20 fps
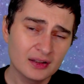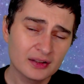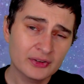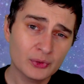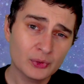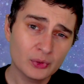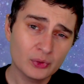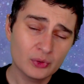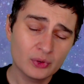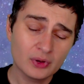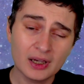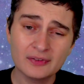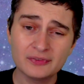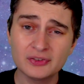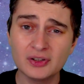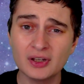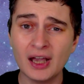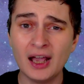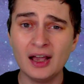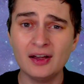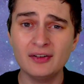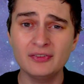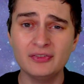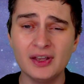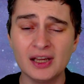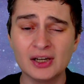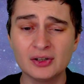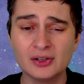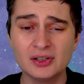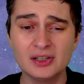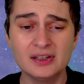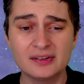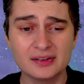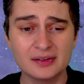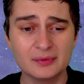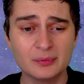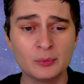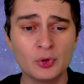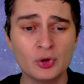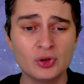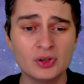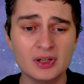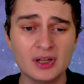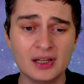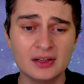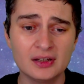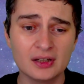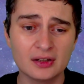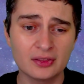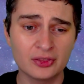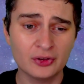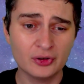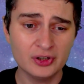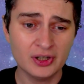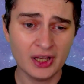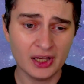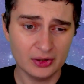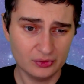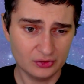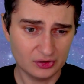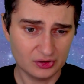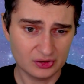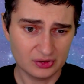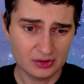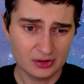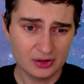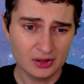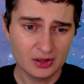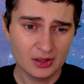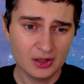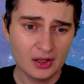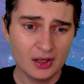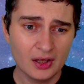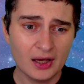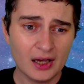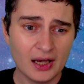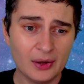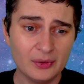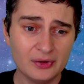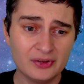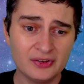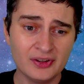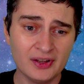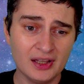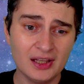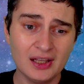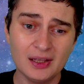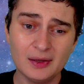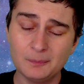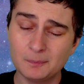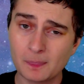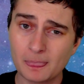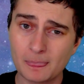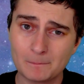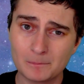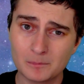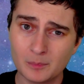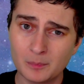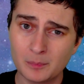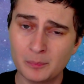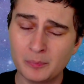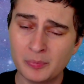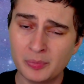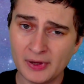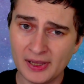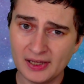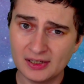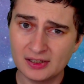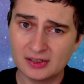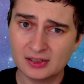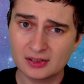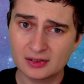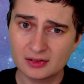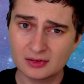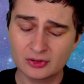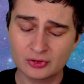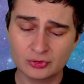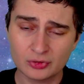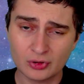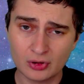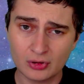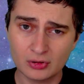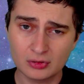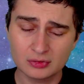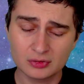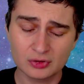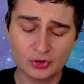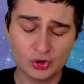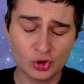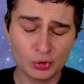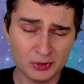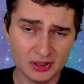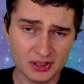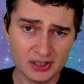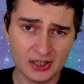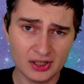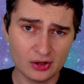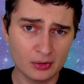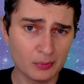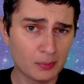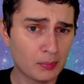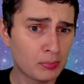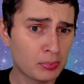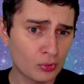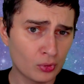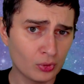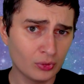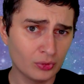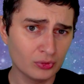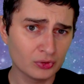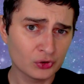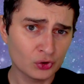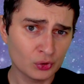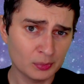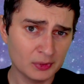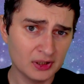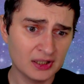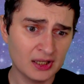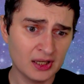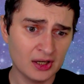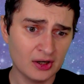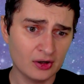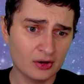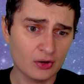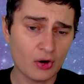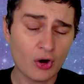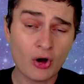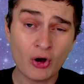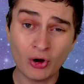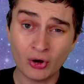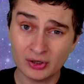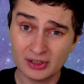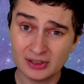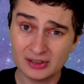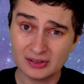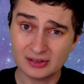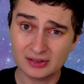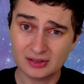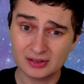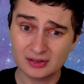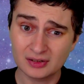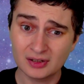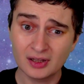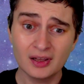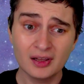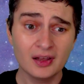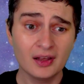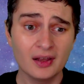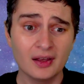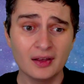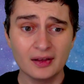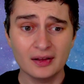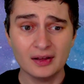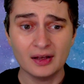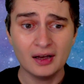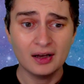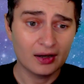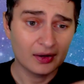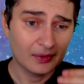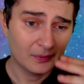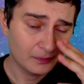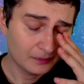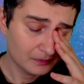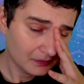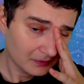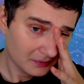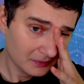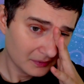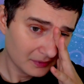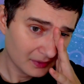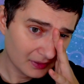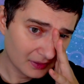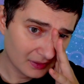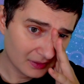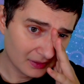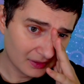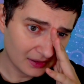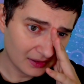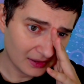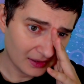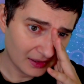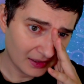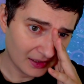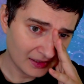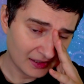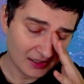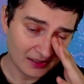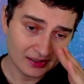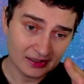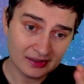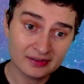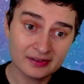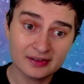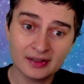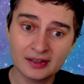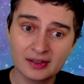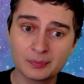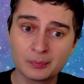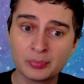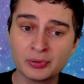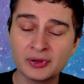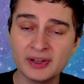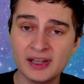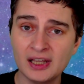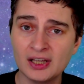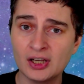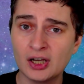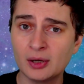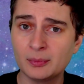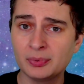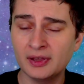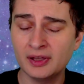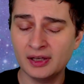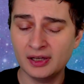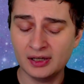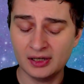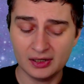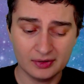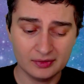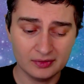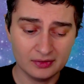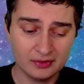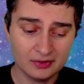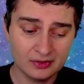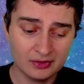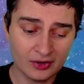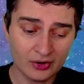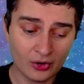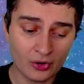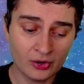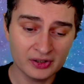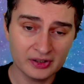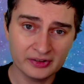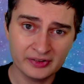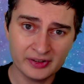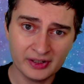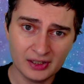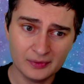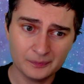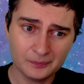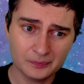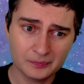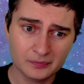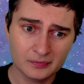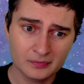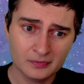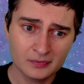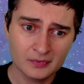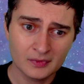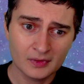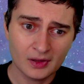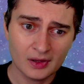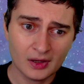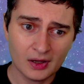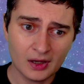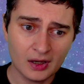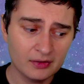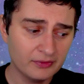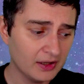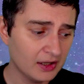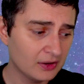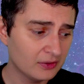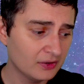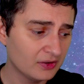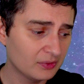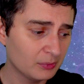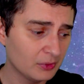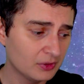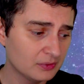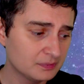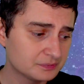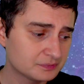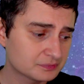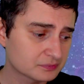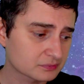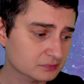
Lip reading: So if you have Aries Moon in the third house, I would say big, strong communicator, bold communicator, honest. Again, it's like playing up the honesty of Aries Moon,